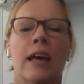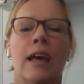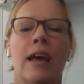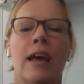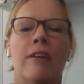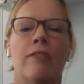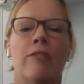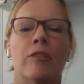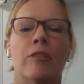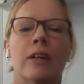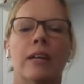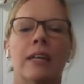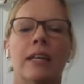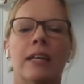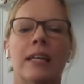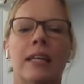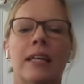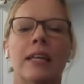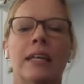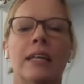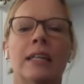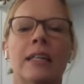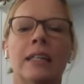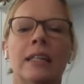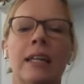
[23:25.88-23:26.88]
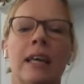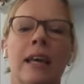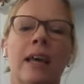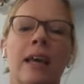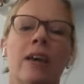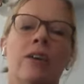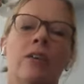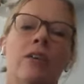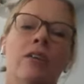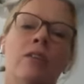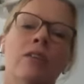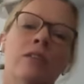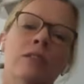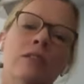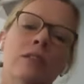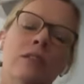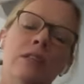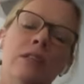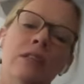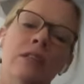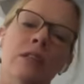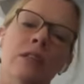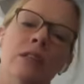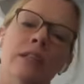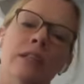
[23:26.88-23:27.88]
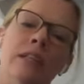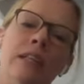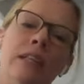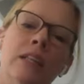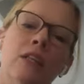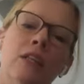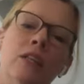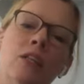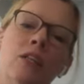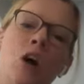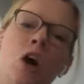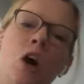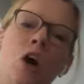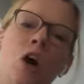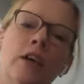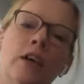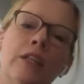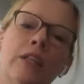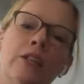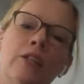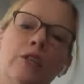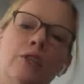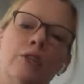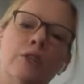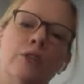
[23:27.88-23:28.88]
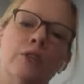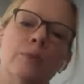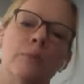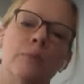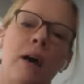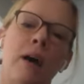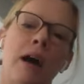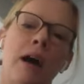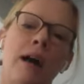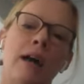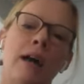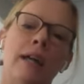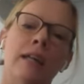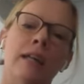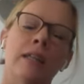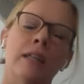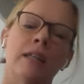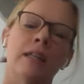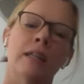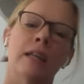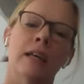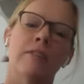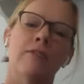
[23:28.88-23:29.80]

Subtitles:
every inhale, get long in your spine.